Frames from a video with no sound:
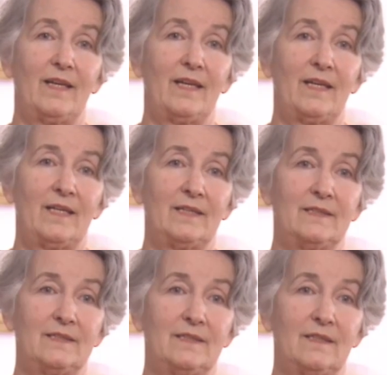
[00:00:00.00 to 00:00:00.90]

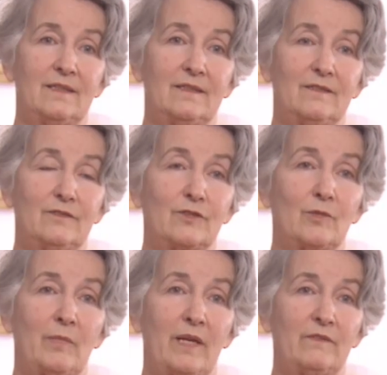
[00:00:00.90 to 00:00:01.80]
And
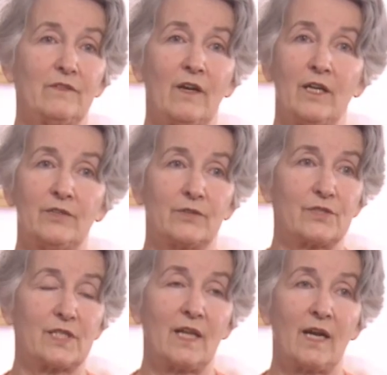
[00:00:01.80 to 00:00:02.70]
from my
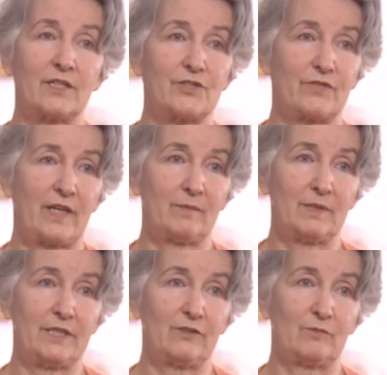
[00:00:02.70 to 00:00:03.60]
father's large
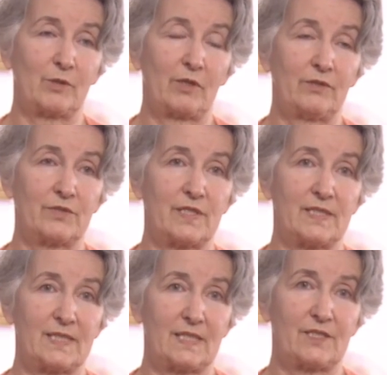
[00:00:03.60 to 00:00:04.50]
family of brothers and
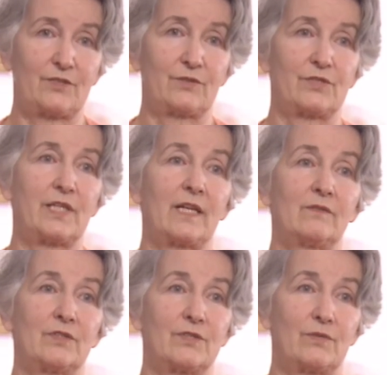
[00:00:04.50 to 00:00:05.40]
sisters, there
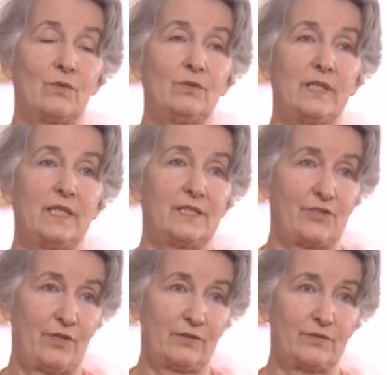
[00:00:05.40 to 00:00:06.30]
was only his
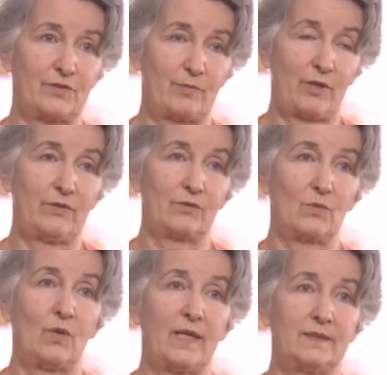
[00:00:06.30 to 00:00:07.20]
youngest brother,
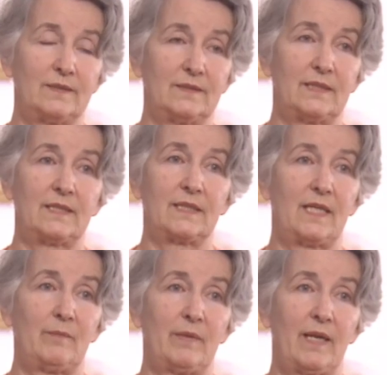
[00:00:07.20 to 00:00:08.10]
one, that
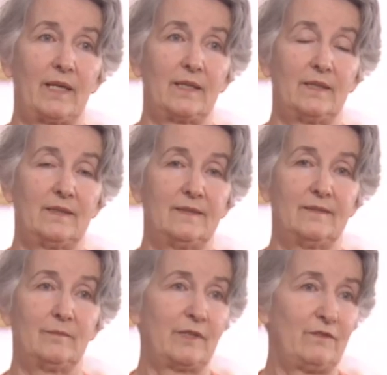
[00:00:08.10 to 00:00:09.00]
came back.
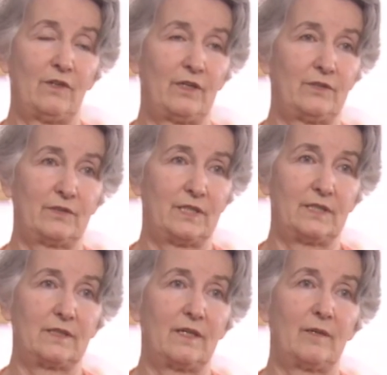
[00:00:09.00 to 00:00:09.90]
My father
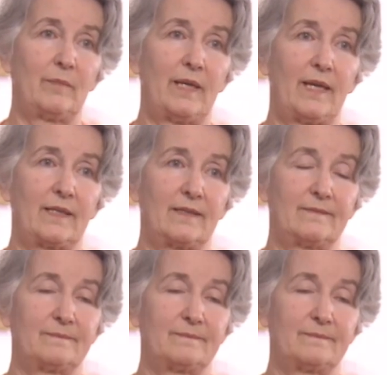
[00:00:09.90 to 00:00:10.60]
didn't come back.